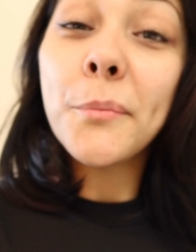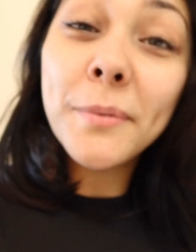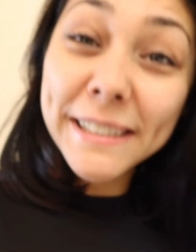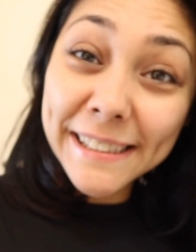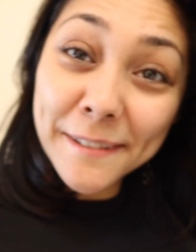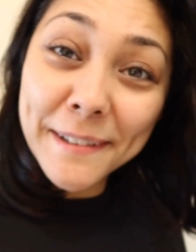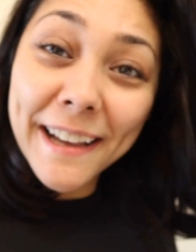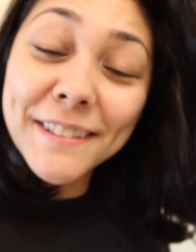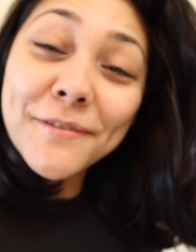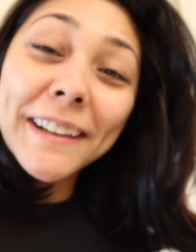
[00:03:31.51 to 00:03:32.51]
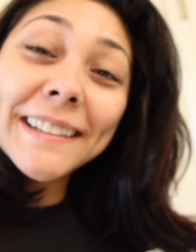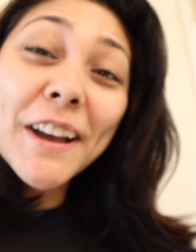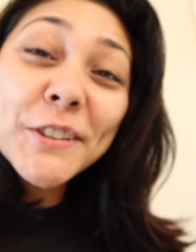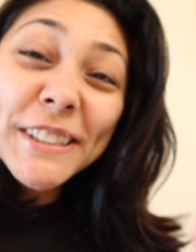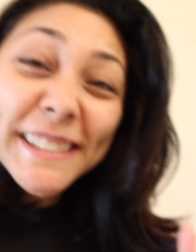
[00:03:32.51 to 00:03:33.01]
What's up, guys? Right
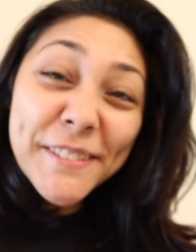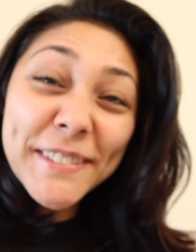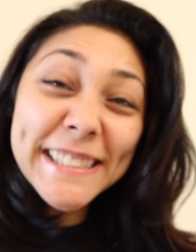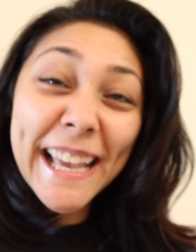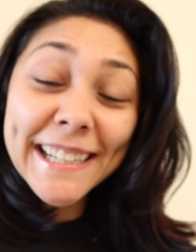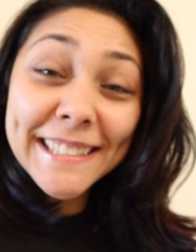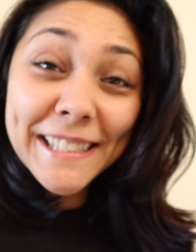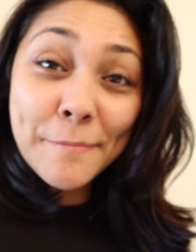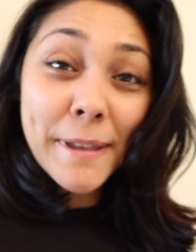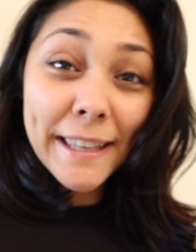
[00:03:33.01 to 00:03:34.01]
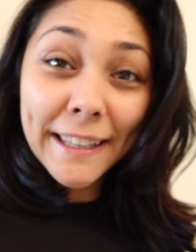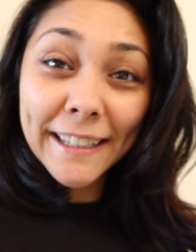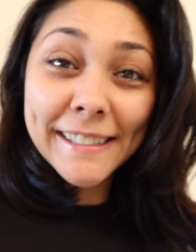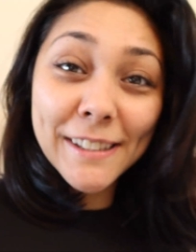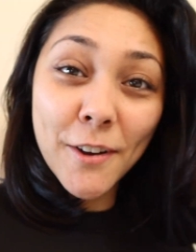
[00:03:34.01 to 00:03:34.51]
now, Christopher is actually making
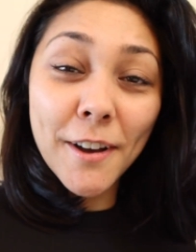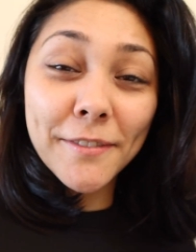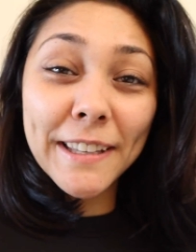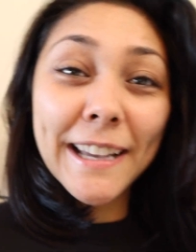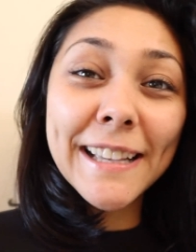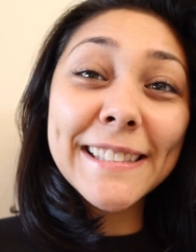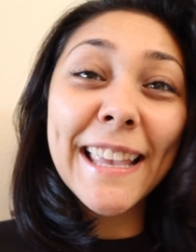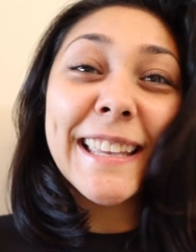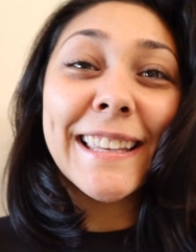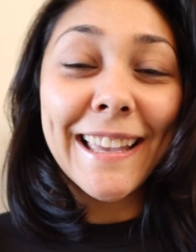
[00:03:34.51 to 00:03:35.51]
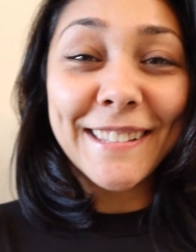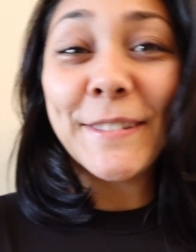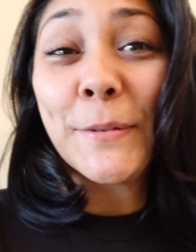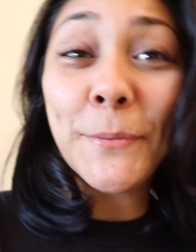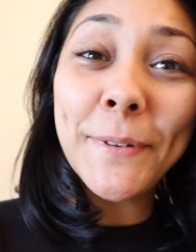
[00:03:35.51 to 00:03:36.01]
his coffee, guys, and
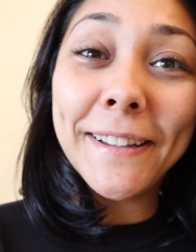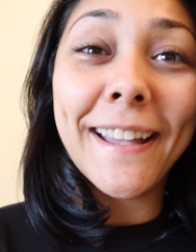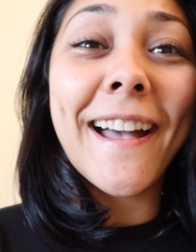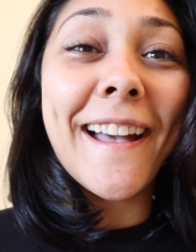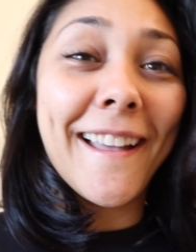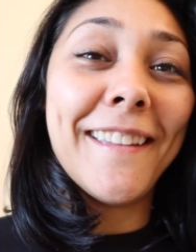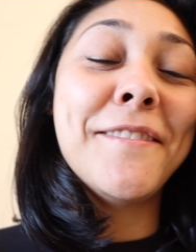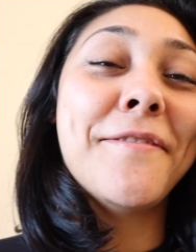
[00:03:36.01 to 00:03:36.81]
guess what I